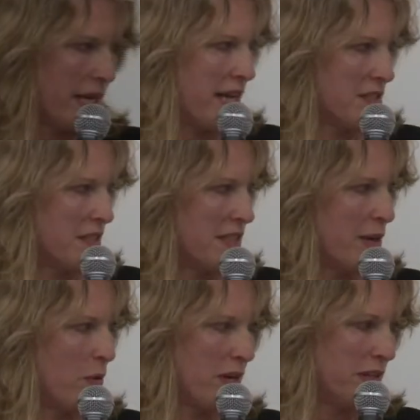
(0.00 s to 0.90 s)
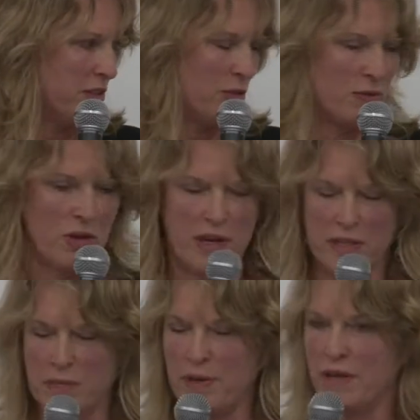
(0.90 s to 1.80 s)
as a segue into
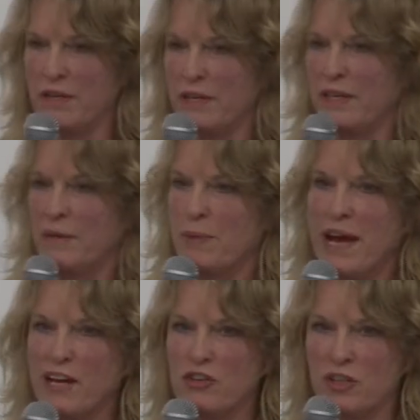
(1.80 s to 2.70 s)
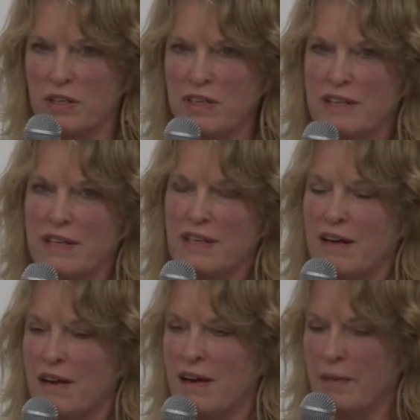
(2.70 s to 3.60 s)
talking about passion
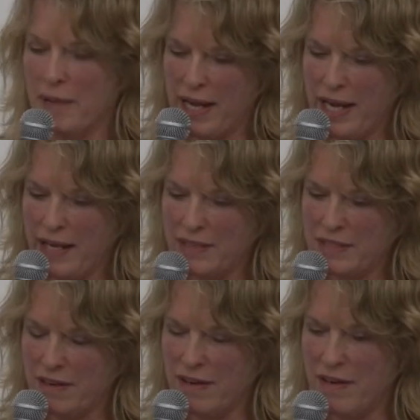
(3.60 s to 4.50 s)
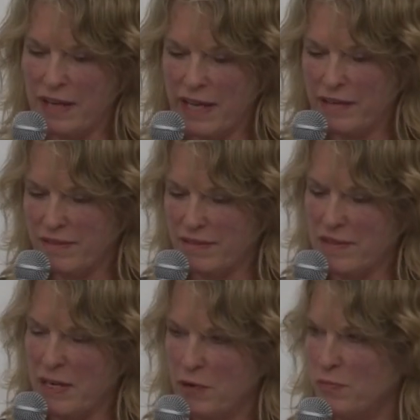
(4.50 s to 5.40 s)
and
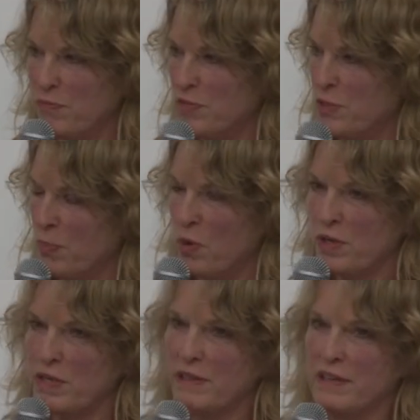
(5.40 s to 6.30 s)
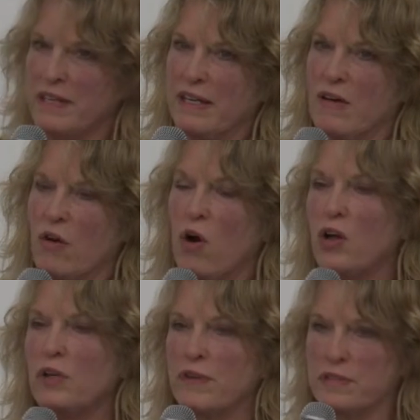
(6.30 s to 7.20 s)
supporting
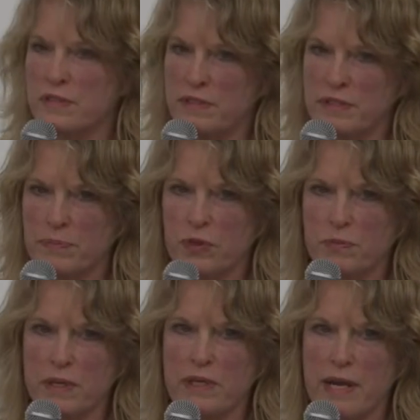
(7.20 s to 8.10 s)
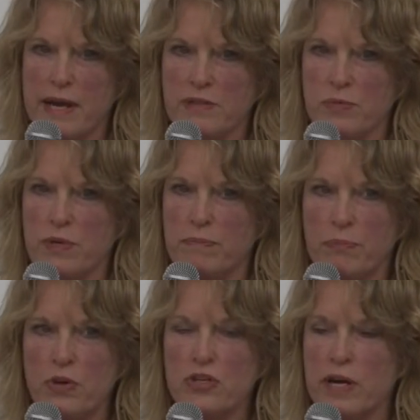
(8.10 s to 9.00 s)
all of us in this movement as we
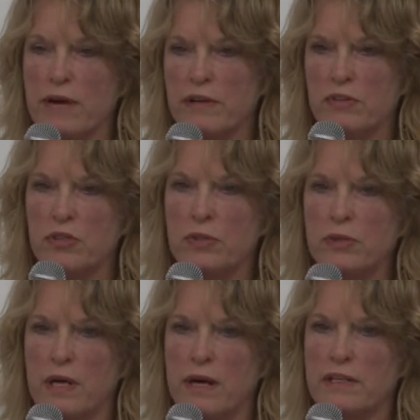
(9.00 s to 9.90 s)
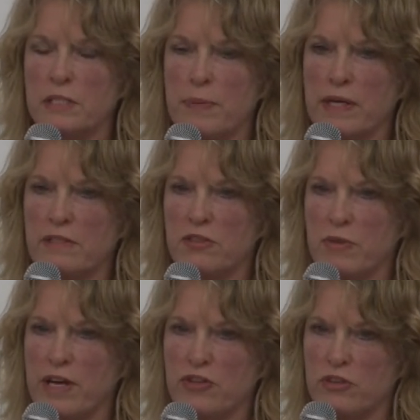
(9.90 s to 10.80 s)
push out in new and unexpected
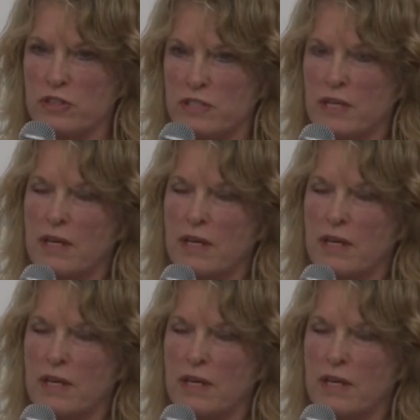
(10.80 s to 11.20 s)
directions